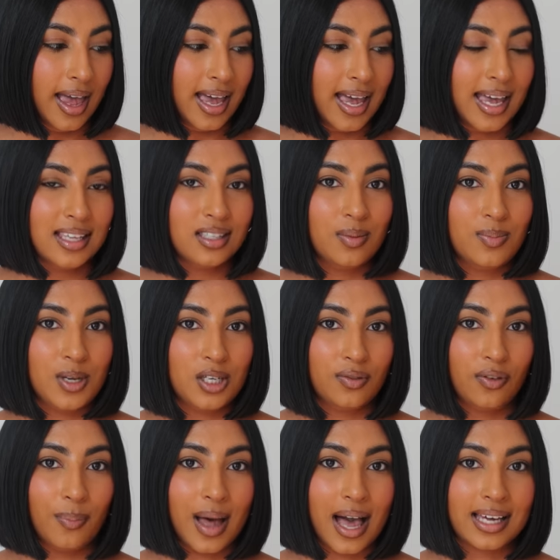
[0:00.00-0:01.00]
It is a
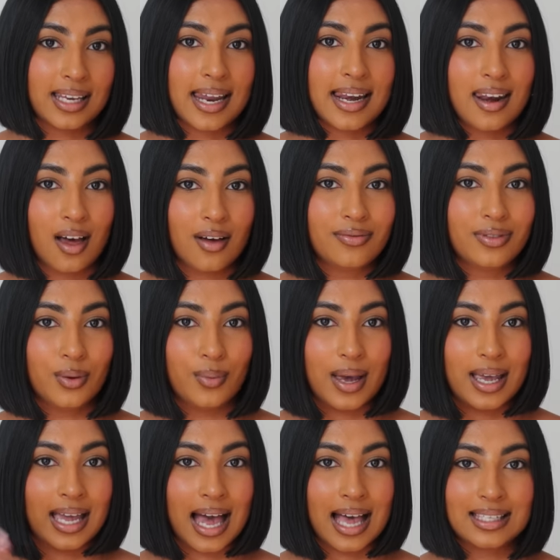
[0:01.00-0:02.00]
beautiful bag and I love the
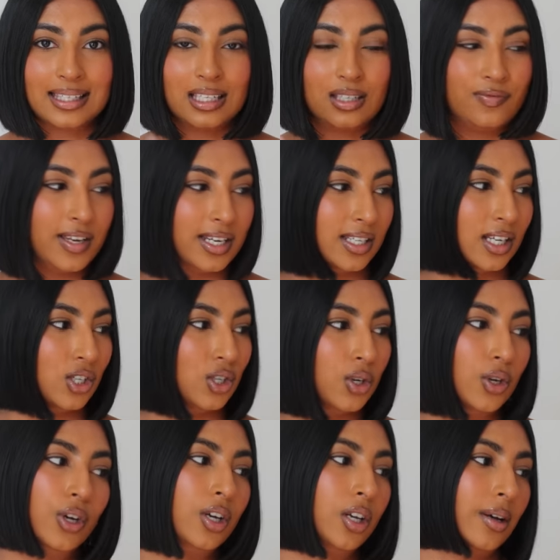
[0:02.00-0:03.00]
way it has this vintage
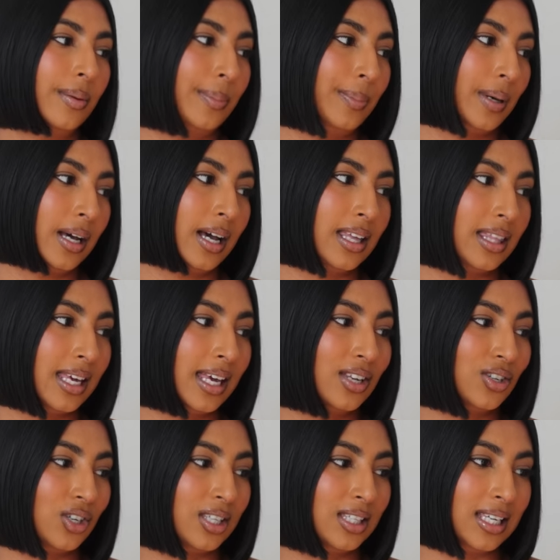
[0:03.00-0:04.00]
look, but I think
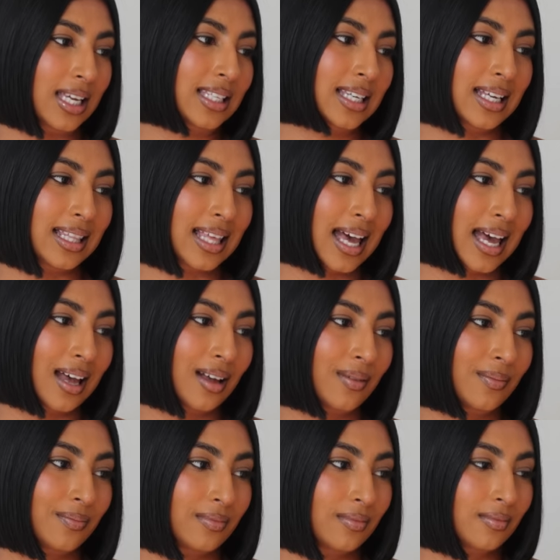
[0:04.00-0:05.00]
it's just sitting
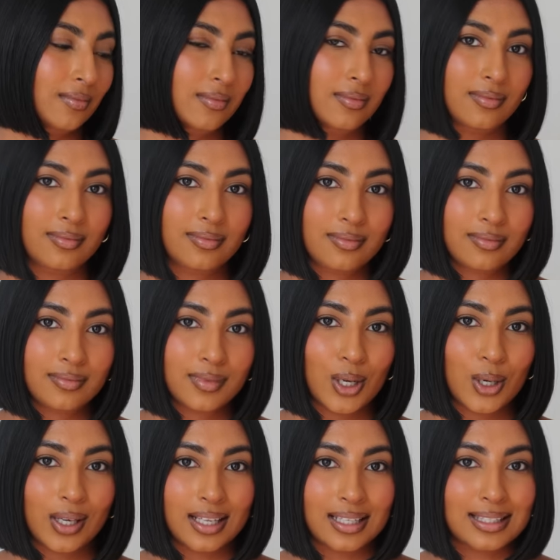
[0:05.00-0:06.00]
there
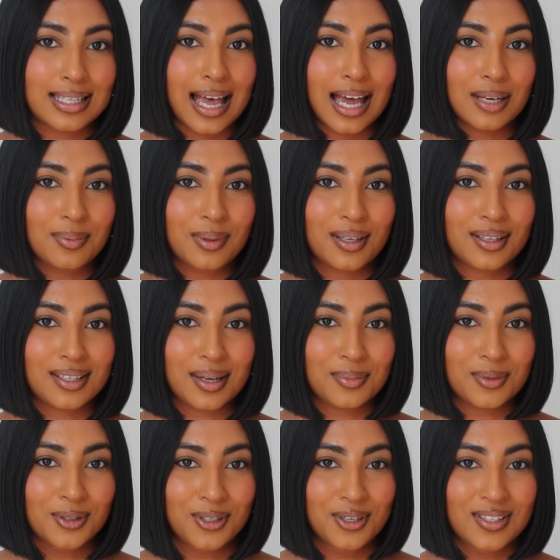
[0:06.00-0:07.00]
looking sad because
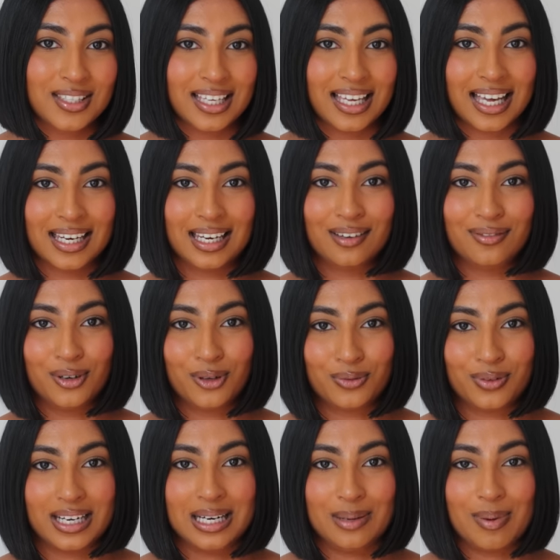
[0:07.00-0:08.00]
I'm not using it and I feel
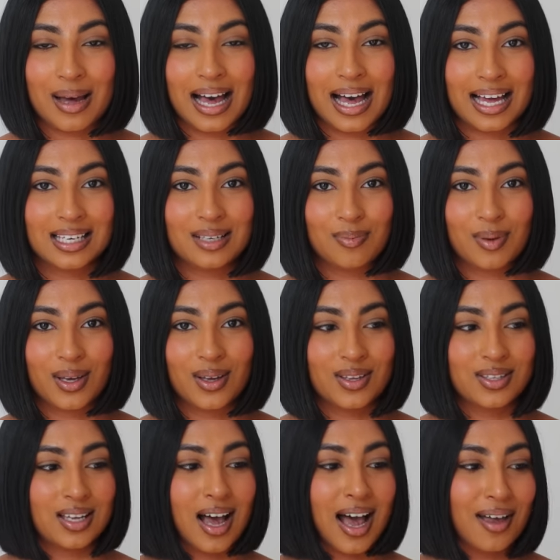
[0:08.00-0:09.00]
really bad
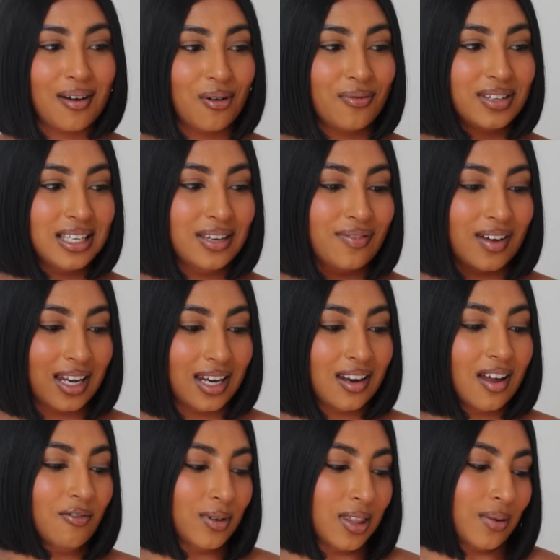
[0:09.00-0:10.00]
because I obviously fell in
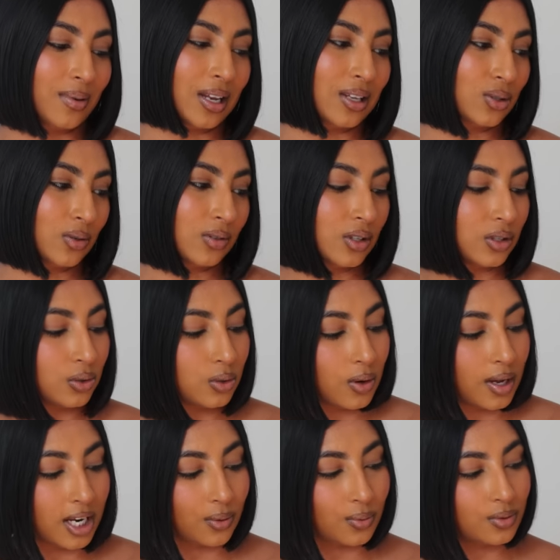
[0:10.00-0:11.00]
love with it when I saw it in the
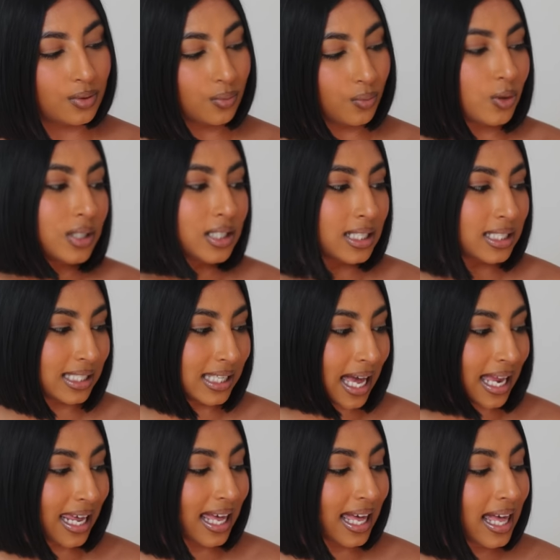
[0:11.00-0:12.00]
store and I wanted to
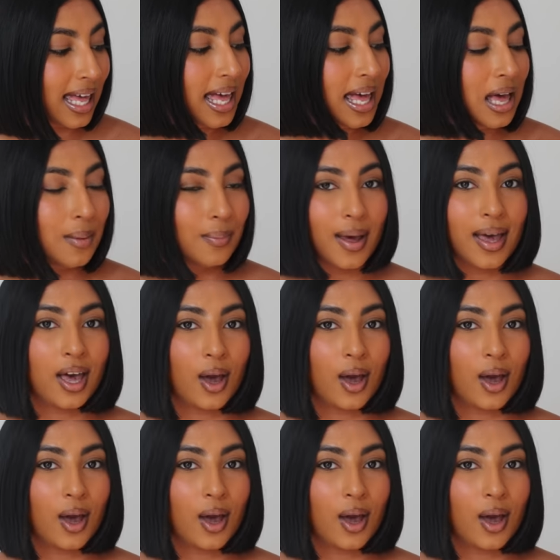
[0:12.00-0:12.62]
get it but